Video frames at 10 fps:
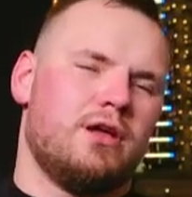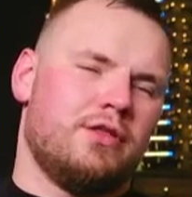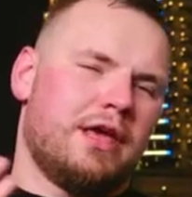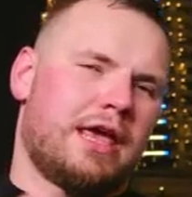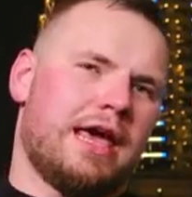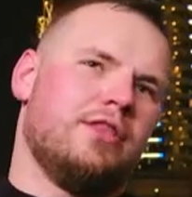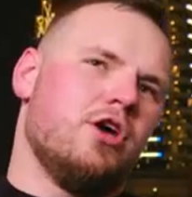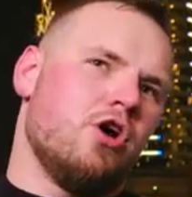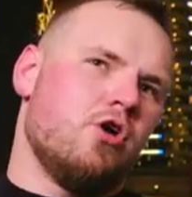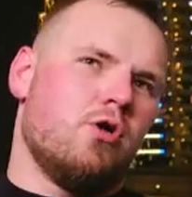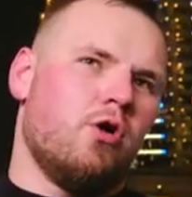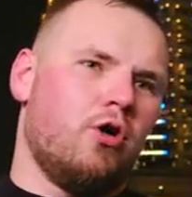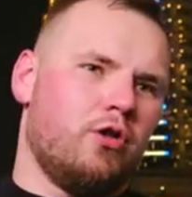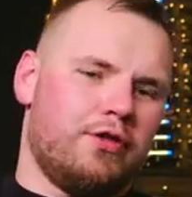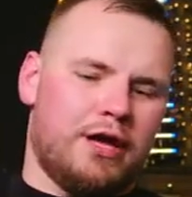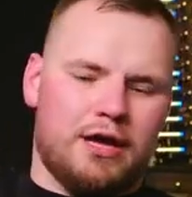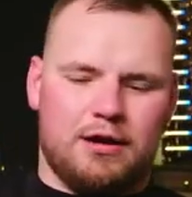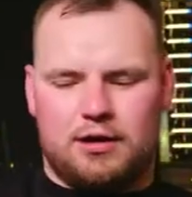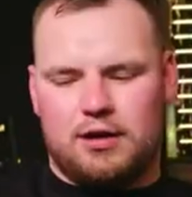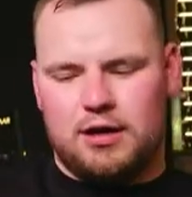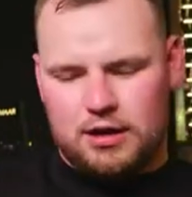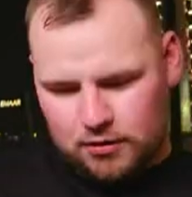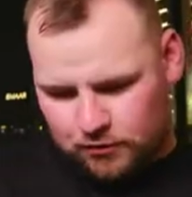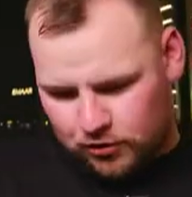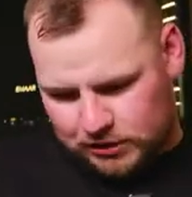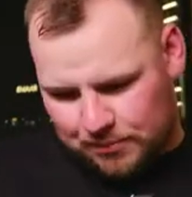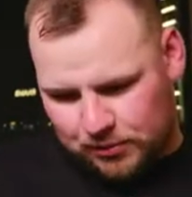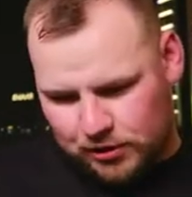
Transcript: They can know all the, for example,